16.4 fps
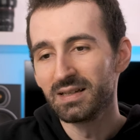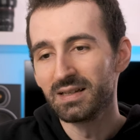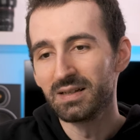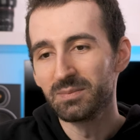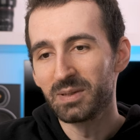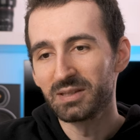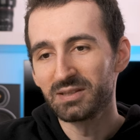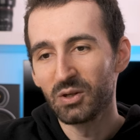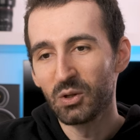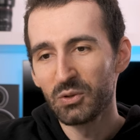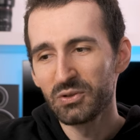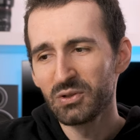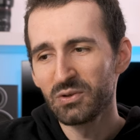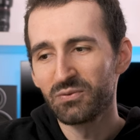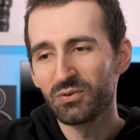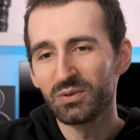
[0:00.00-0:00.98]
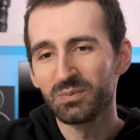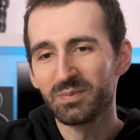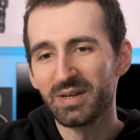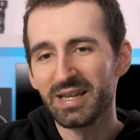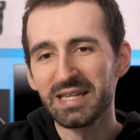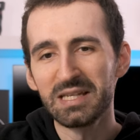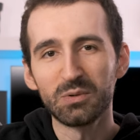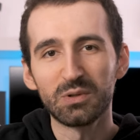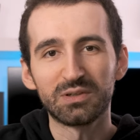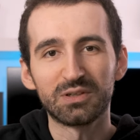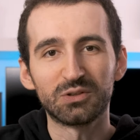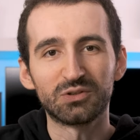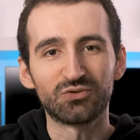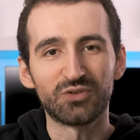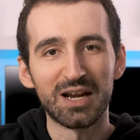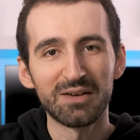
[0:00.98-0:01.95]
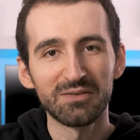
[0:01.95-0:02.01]
Uh, but also for anyone
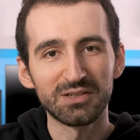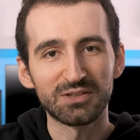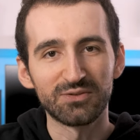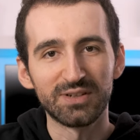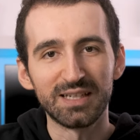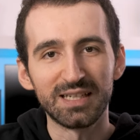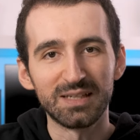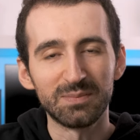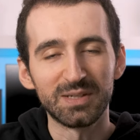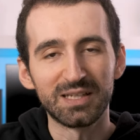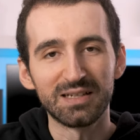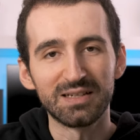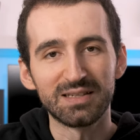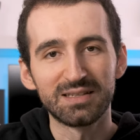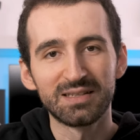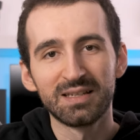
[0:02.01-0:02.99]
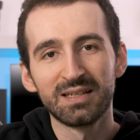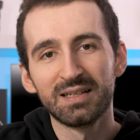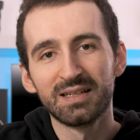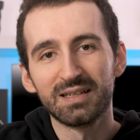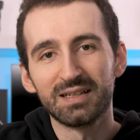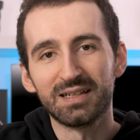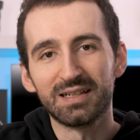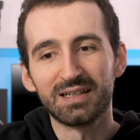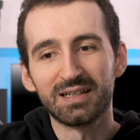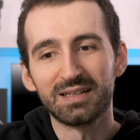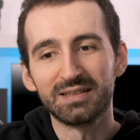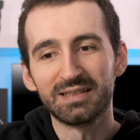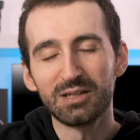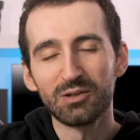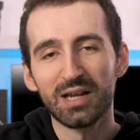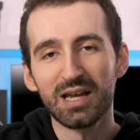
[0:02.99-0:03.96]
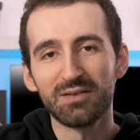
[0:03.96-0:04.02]
who travels really because uh,
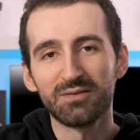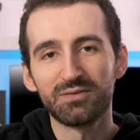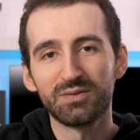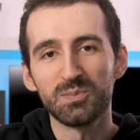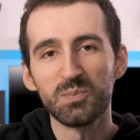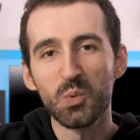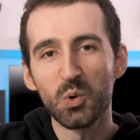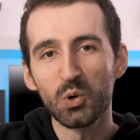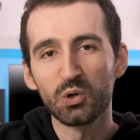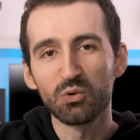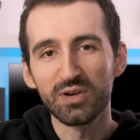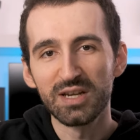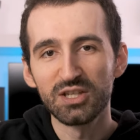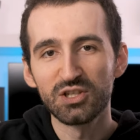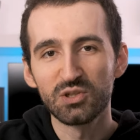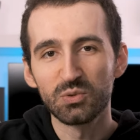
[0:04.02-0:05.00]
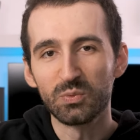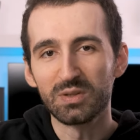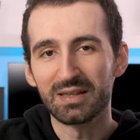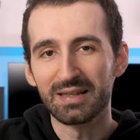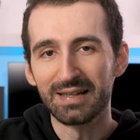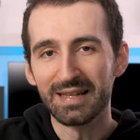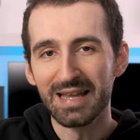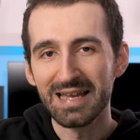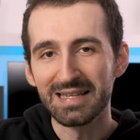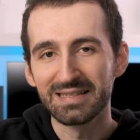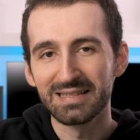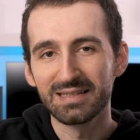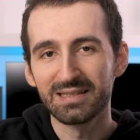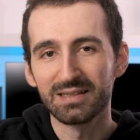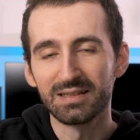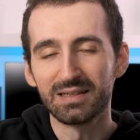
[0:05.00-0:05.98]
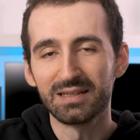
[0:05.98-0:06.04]
they'll have more reach with less.